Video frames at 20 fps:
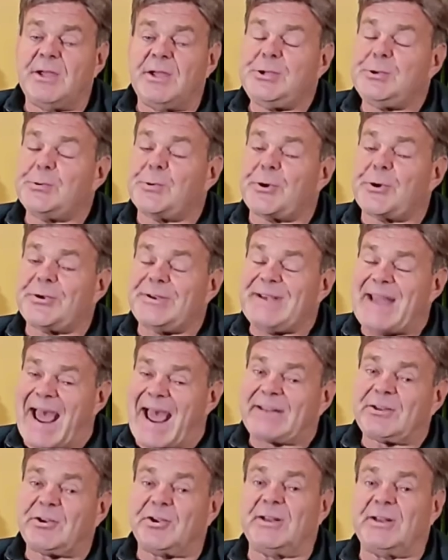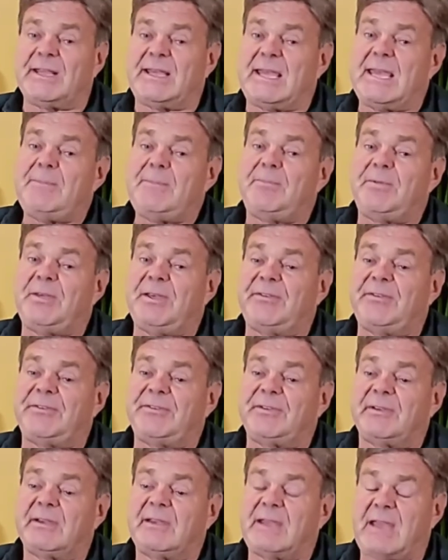You are not going to keep
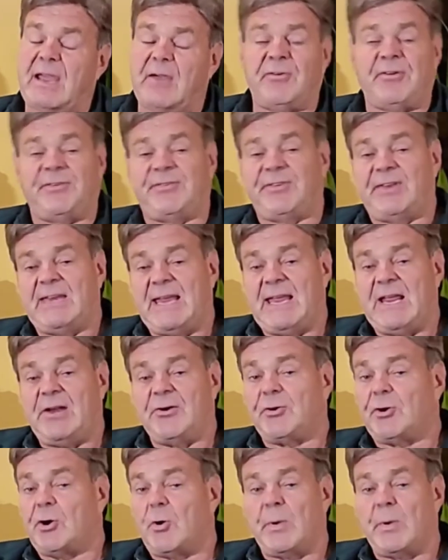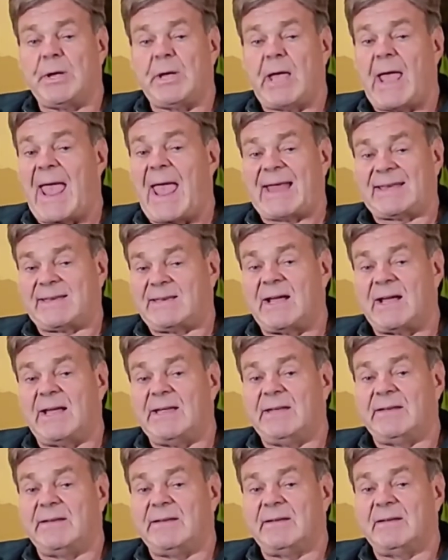this kerosene heater going at
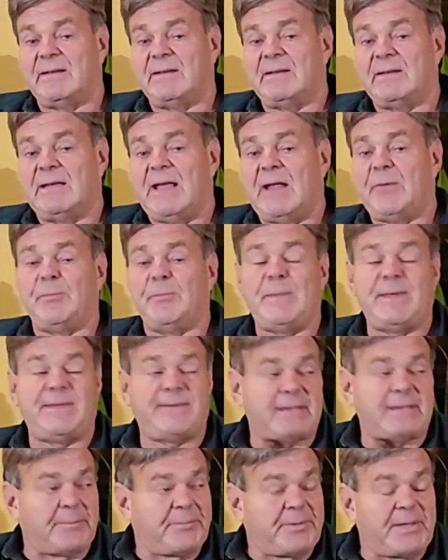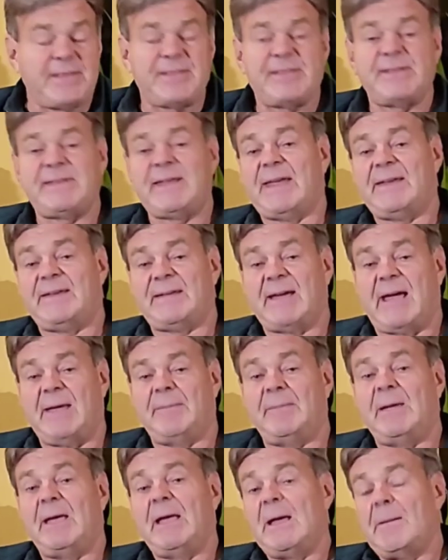night. It would be something in the
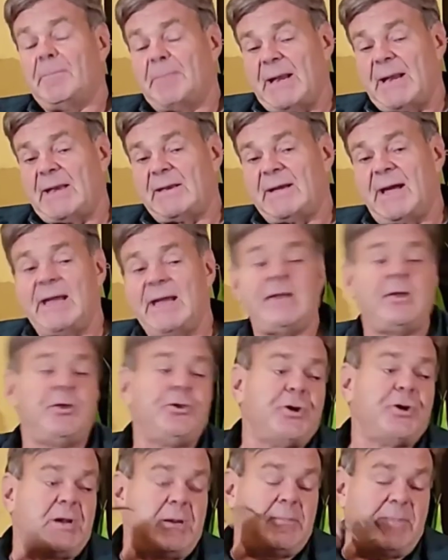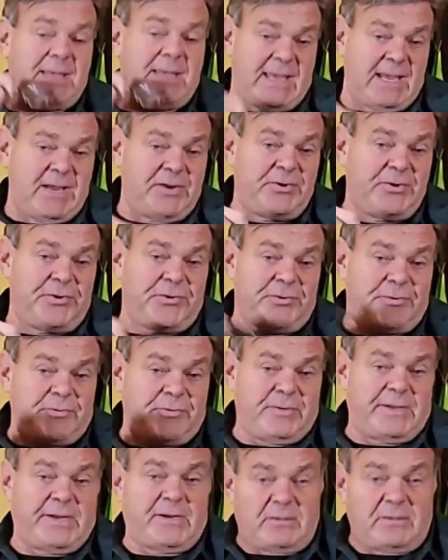daytime, but at night you're going to be in
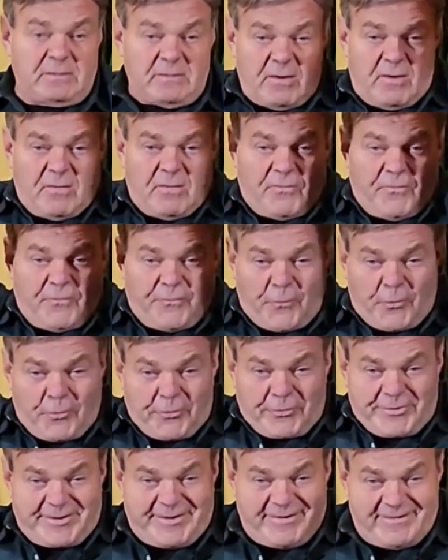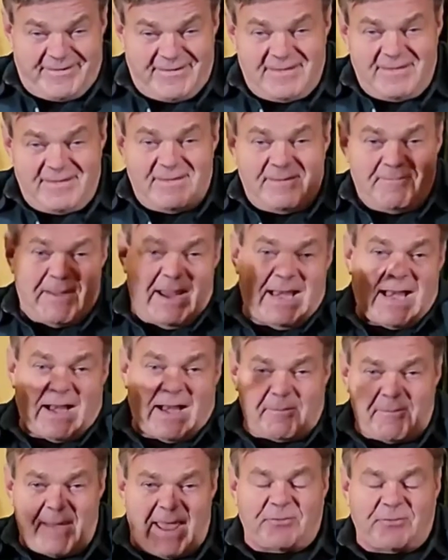your little fort made
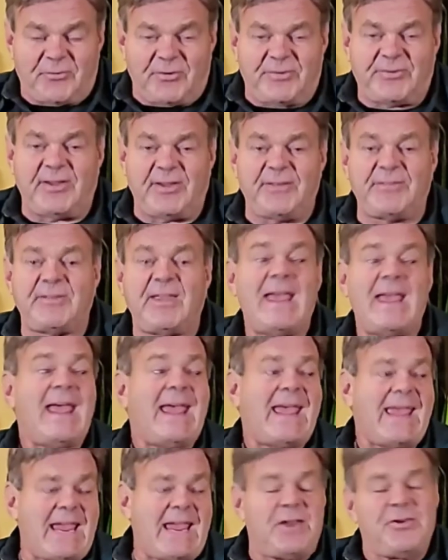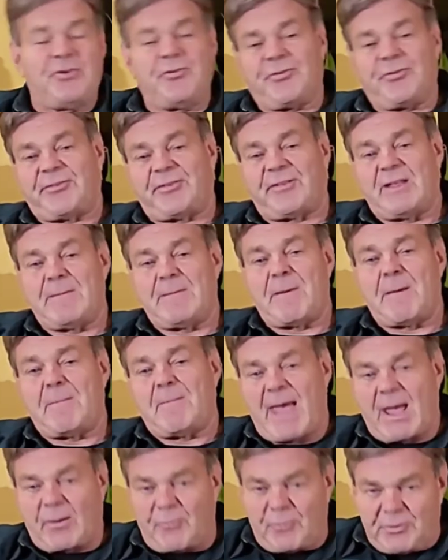out of mattresses in your sleeping
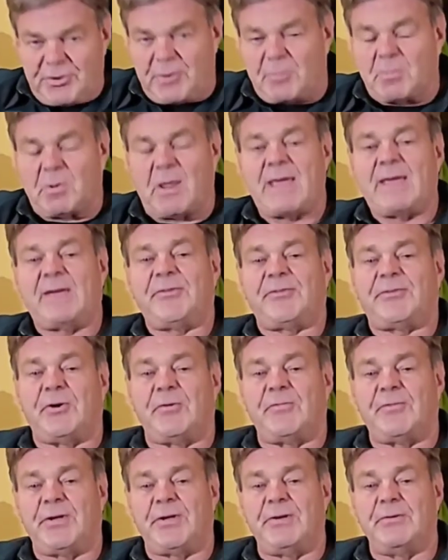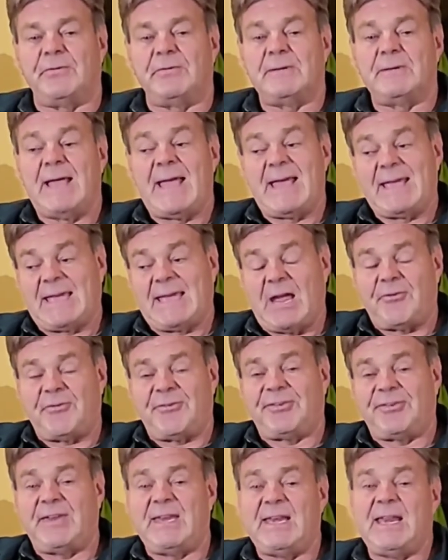bag with your blankets over you,
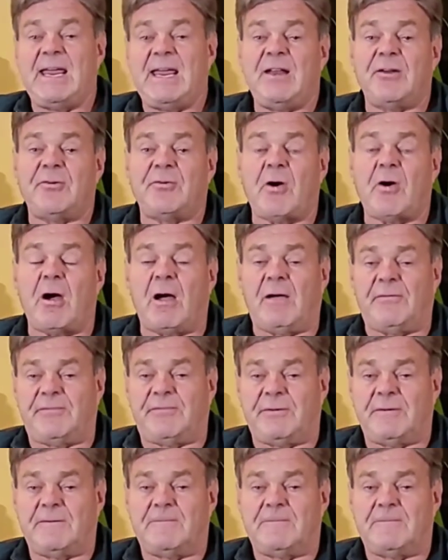kerosene heater off.